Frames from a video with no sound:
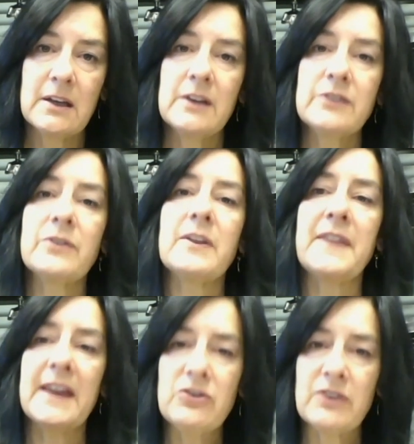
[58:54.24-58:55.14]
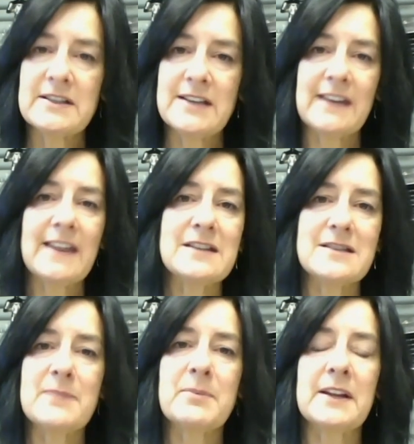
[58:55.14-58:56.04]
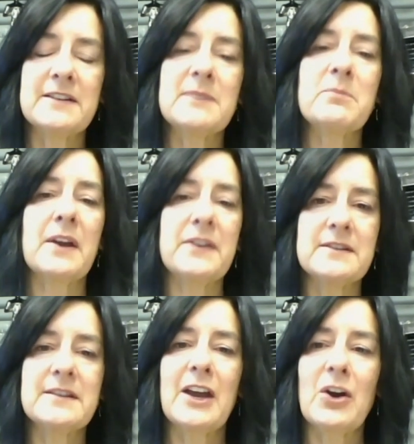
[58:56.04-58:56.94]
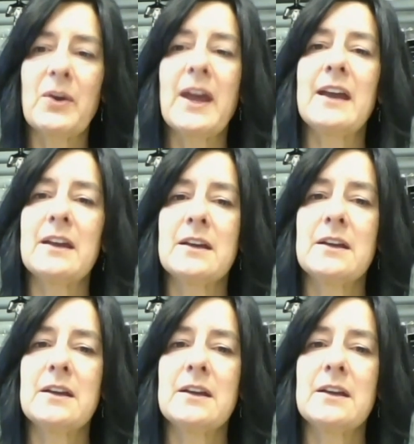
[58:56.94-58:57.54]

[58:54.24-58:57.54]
So that you can take that deep cleansing breath and say, okay,